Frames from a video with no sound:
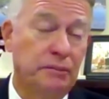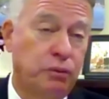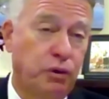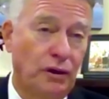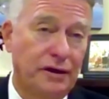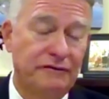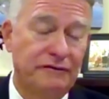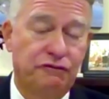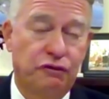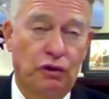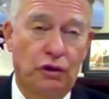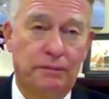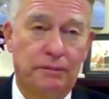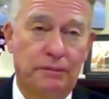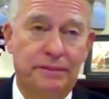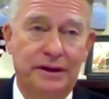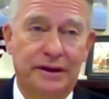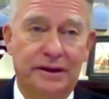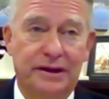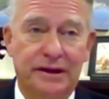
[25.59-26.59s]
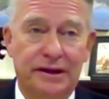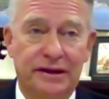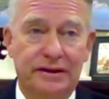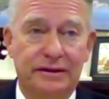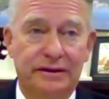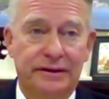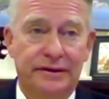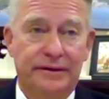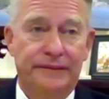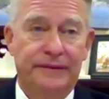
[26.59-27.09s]
$1.4
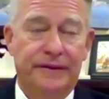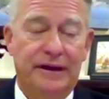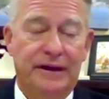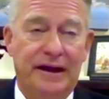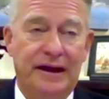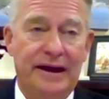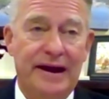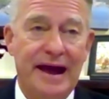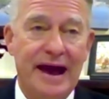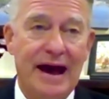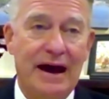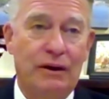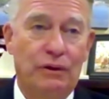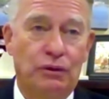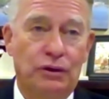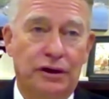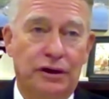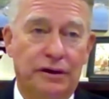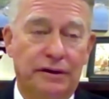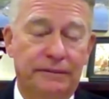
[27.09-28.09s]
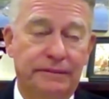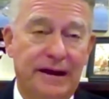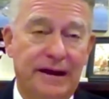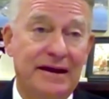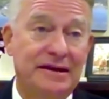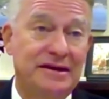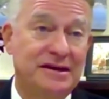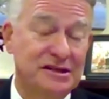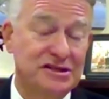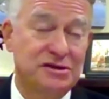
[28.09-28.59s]
billion, and now
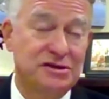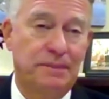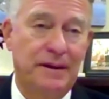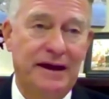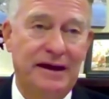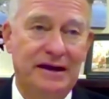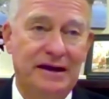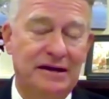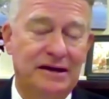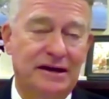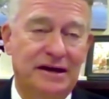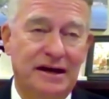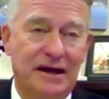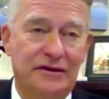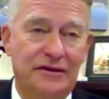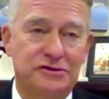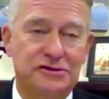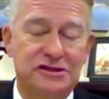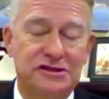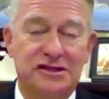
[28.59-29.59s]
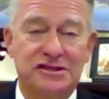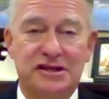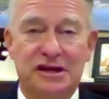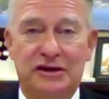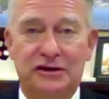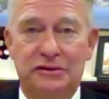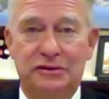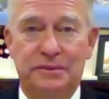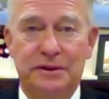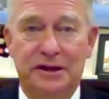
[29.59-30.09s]
we're anticipating another
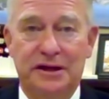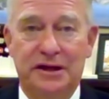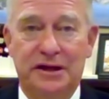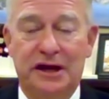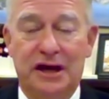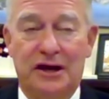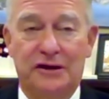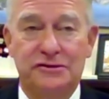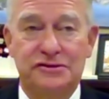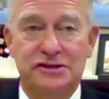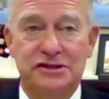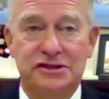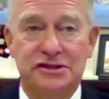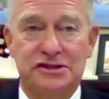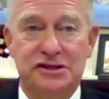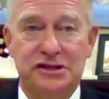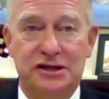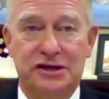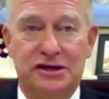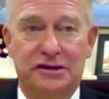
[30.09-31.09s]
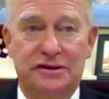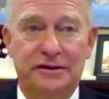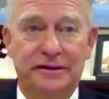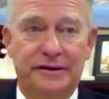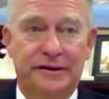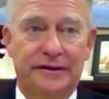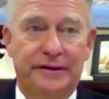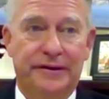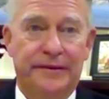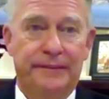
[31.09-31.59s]
$600 million this
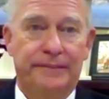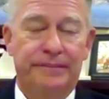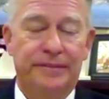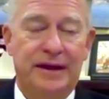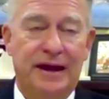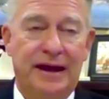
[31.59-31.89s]
year.